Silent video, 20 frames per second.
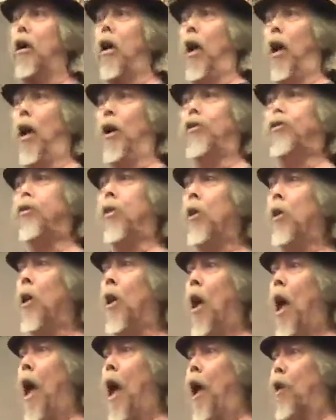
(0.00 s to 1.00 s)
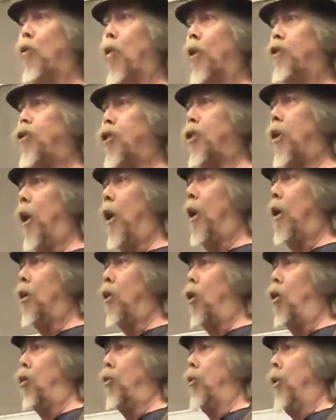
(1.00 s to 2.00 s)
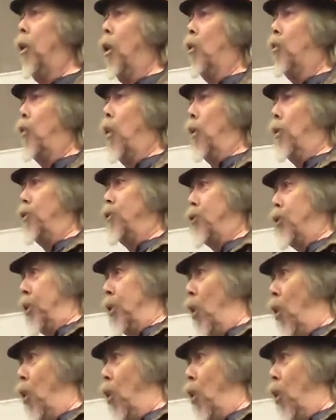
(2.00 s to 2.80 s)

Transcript: us. And Richard Held was the